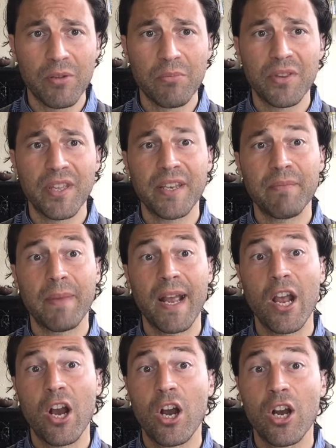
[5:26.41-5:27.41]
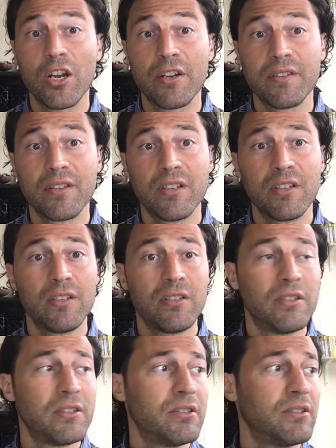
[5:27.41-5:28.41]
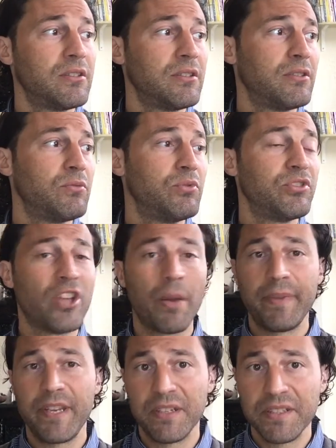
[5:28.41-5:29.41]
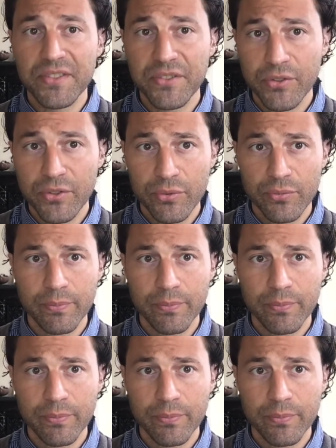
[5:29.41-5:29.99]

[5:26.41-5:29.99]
But then my heart was not being listened to.